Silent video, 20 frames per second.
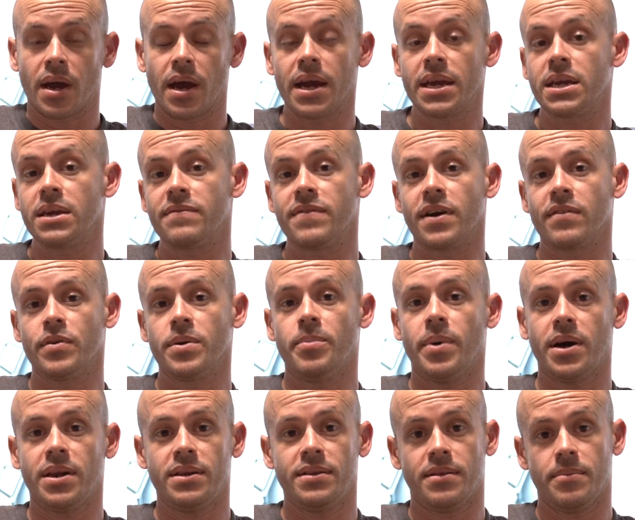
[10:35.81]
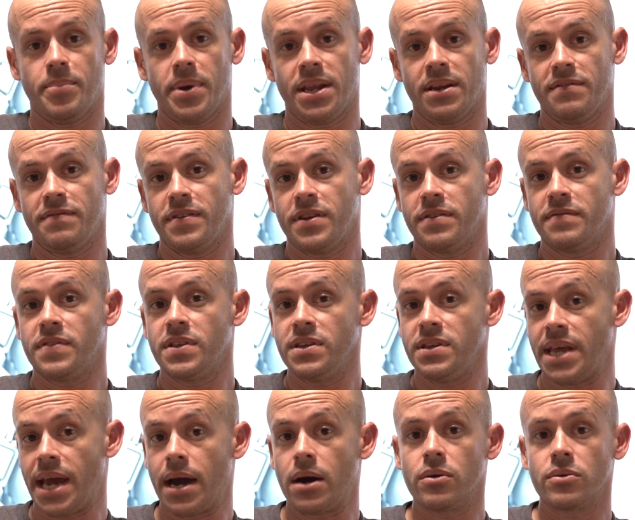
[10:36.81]
I give everybody the benefit of the
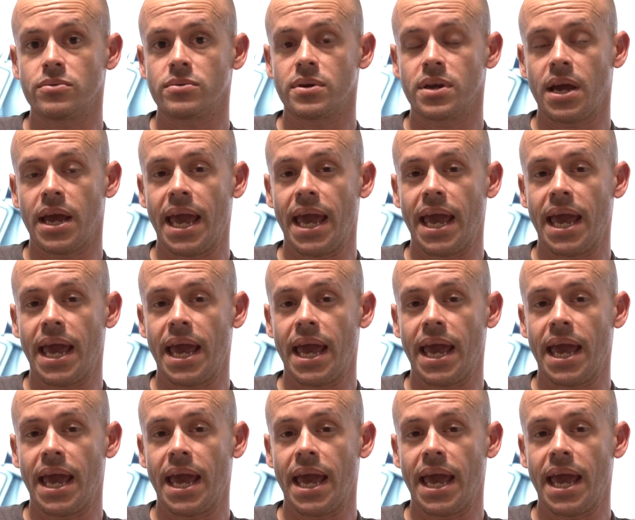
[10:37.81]
doubt.